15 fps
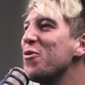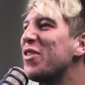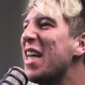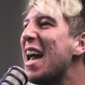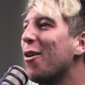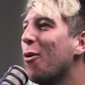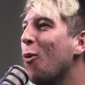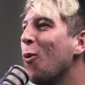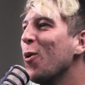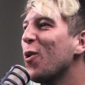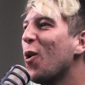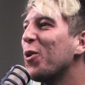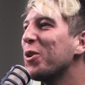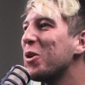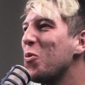that horn
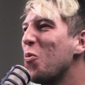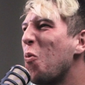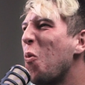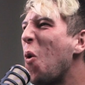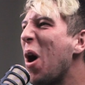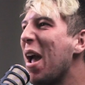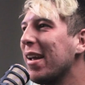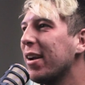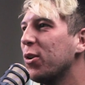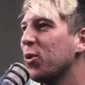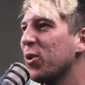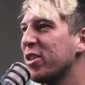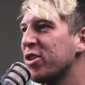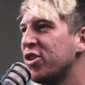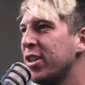all you want,
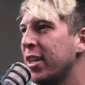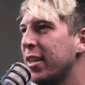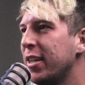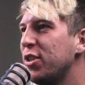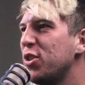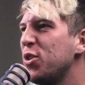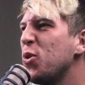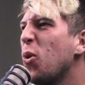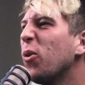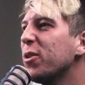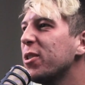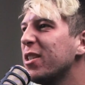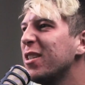Christian. It's yours to